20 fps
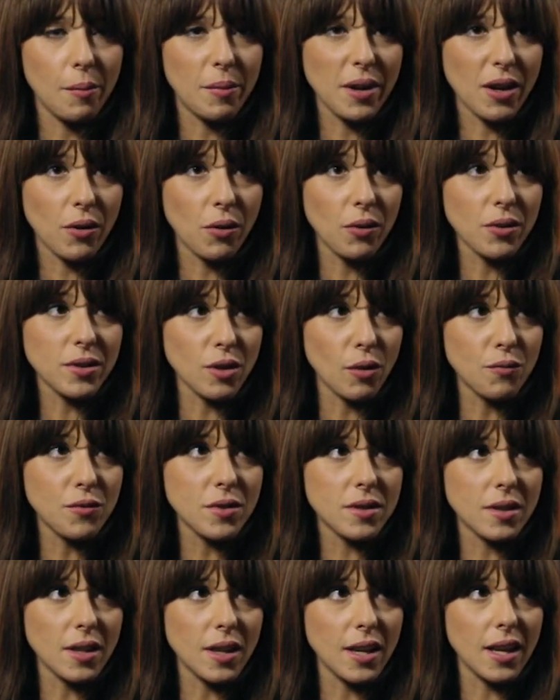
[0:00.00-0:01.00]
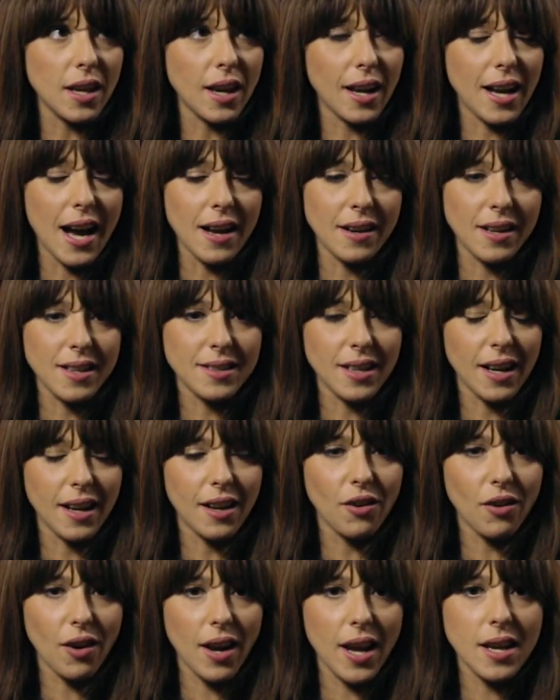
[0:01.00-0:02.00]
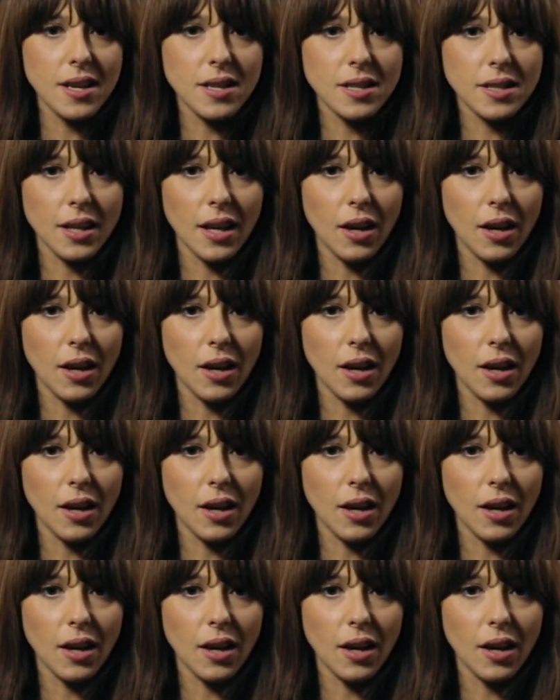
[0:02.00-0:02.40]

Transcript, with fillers: because obviously Cannes is a great